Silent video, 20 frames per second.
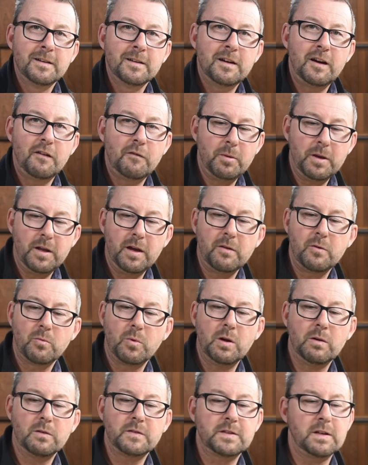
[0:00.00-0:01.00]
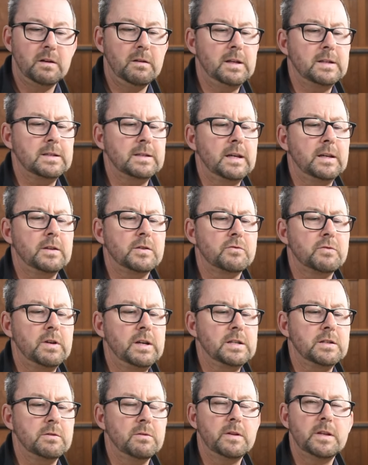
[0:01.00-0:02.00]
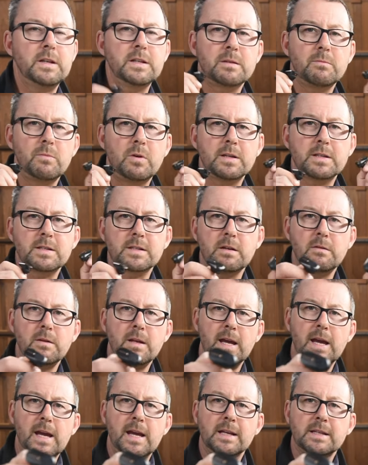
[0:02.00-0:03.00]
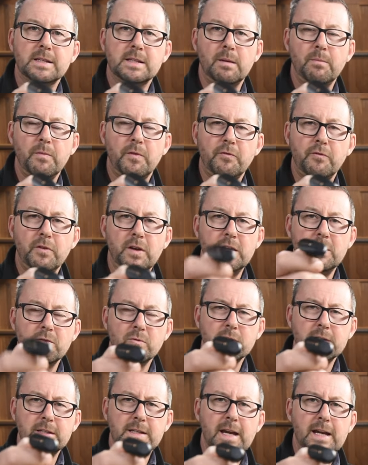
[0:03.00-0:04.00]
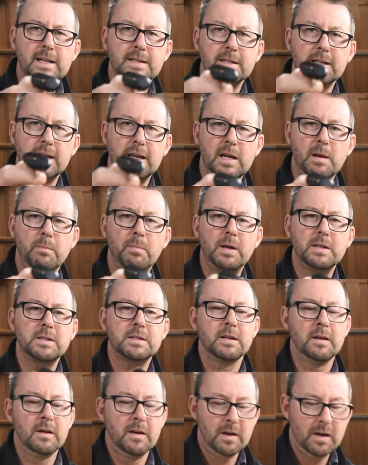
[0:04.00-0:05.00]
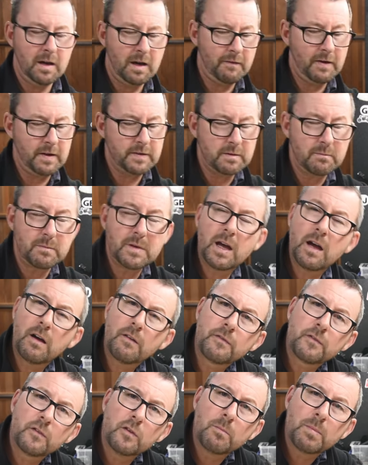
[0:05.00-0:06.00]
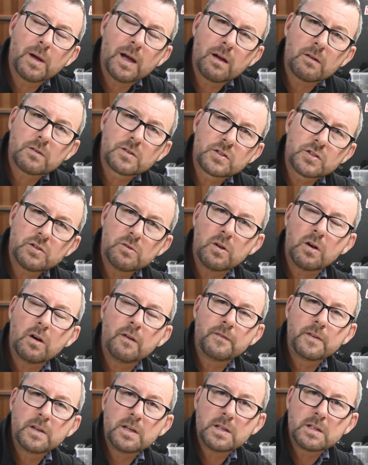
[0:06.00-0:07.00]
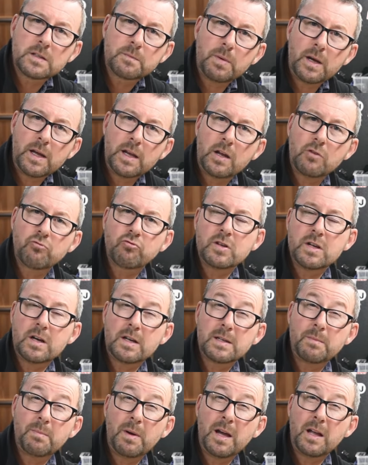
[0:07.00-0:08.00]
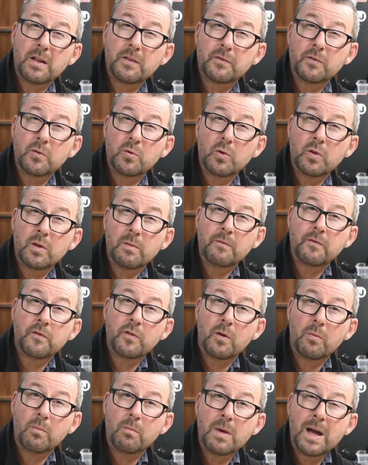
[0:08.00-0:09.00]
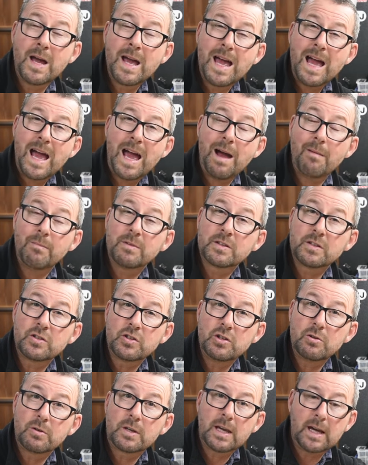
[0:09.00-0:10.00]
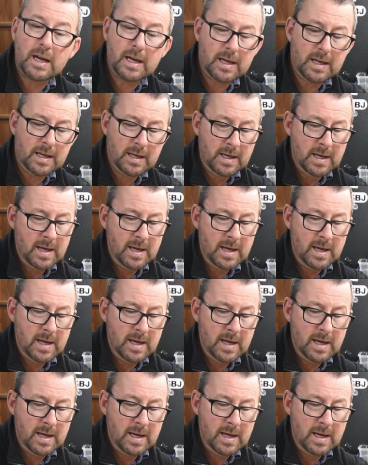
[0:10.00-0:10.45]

Hi everybody, hope you're well. So let's get straight to it. These are my Sony XM3 noise cancelling earbuds. I've had them now for about two and a half years, paid £190 for them from Amazon UK.